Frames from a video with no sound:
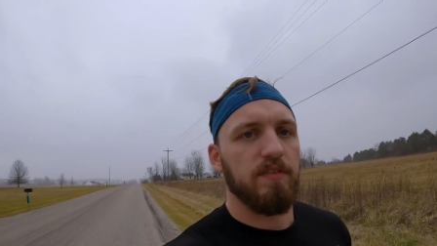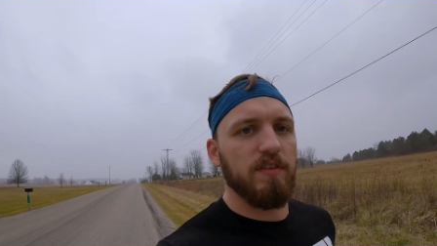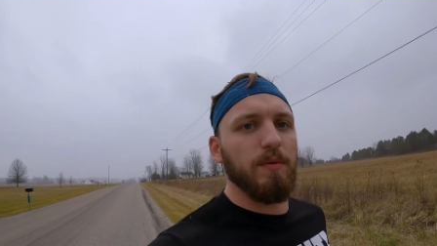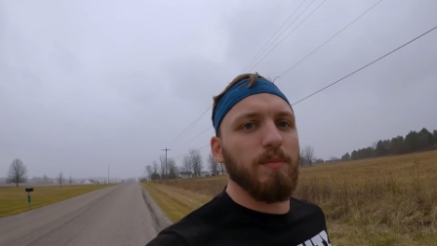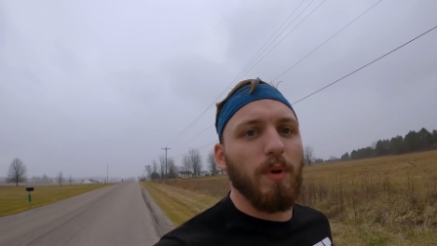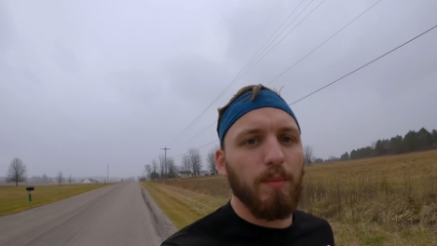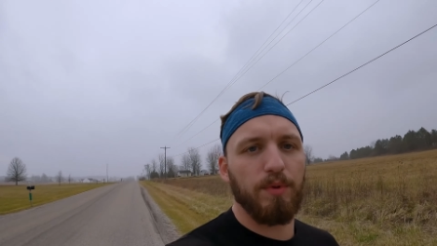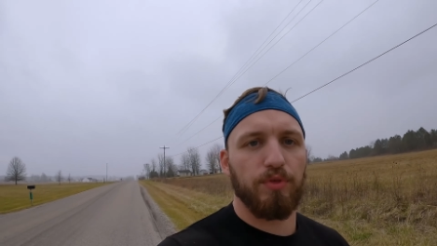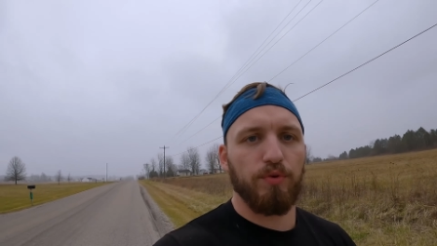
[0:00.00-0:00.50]

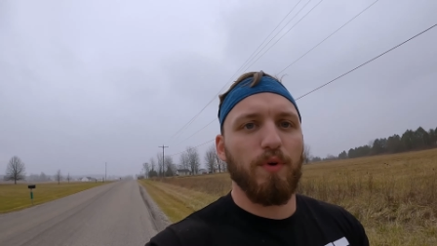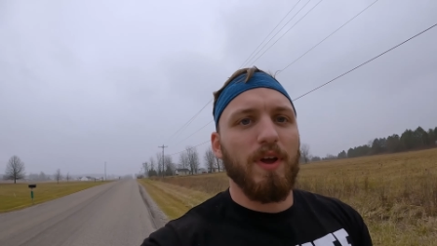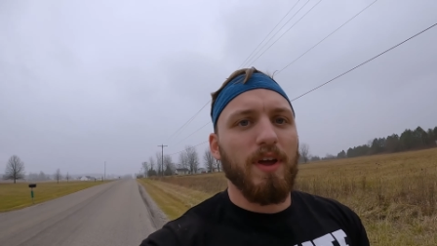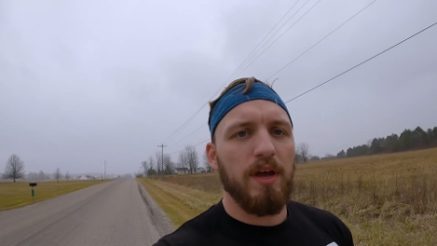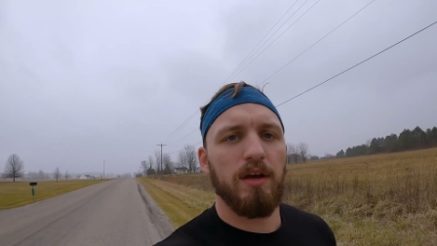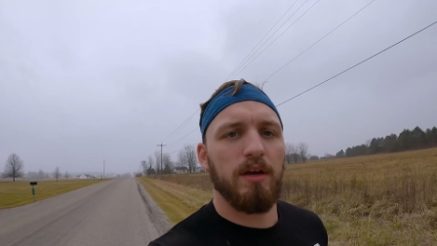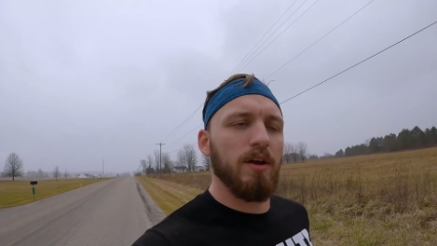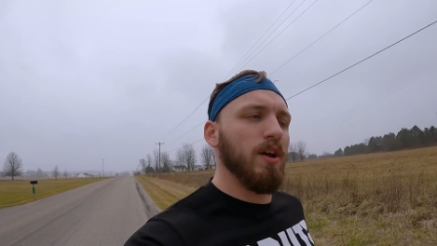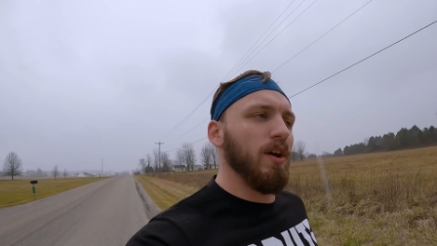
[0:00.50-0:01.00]
Tip number
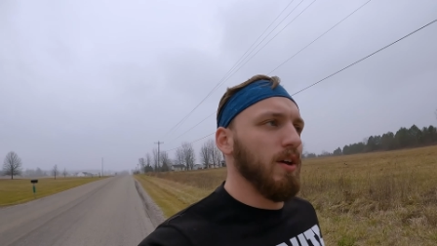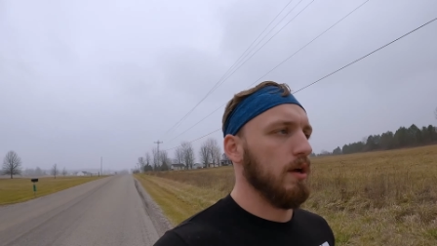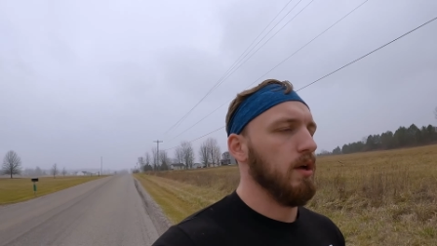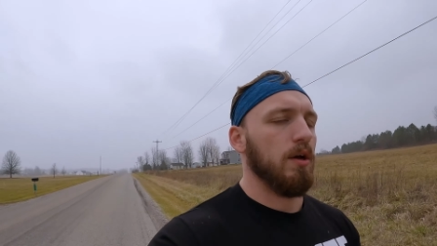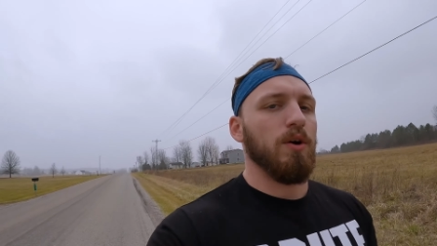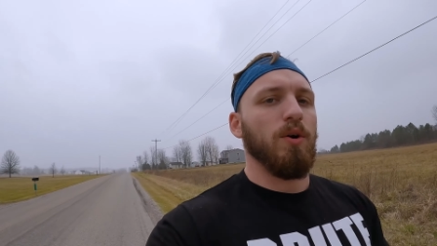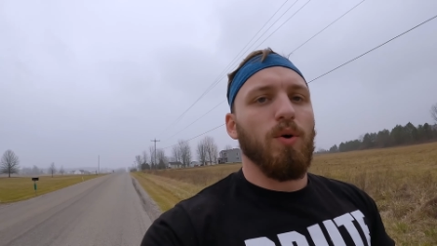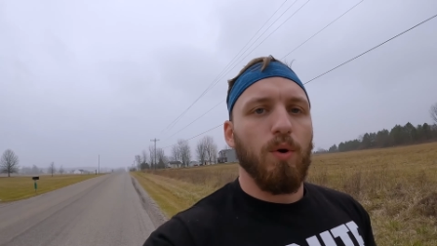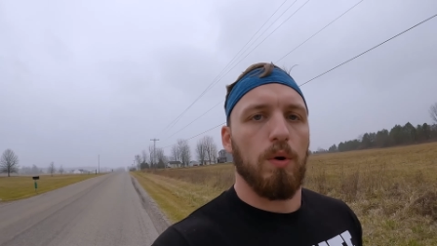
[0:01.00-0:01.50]
3,
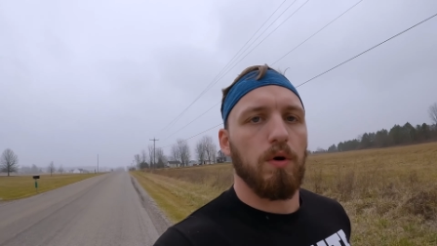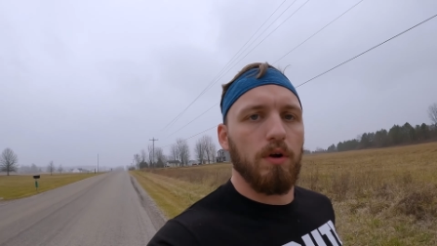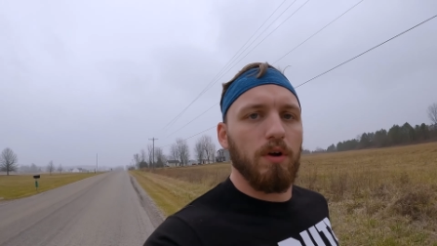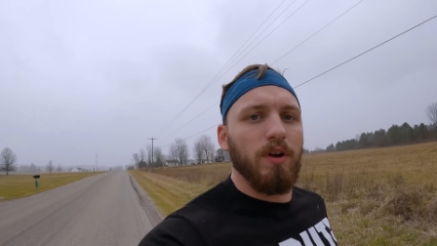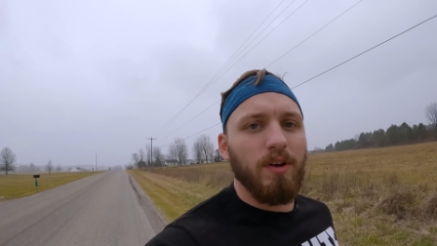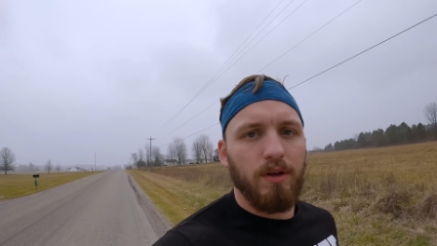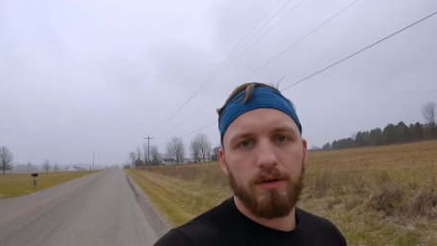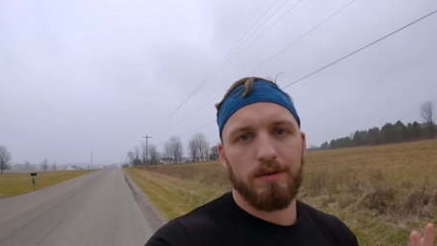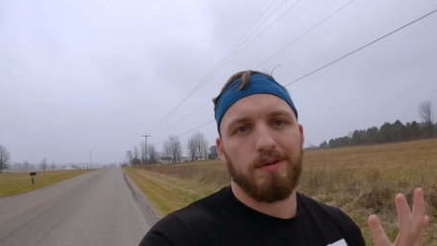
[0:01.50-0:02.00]

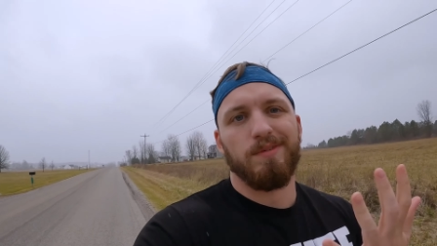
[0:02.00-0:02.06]
or